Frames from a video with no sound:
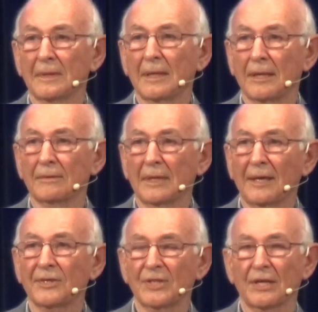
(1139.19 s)
And then you
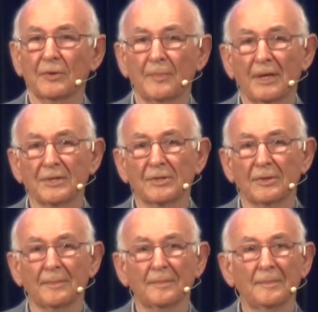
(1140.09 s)
can say goodbye to
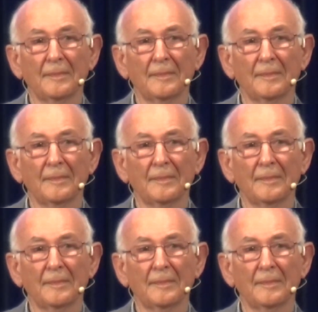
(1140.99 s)
them,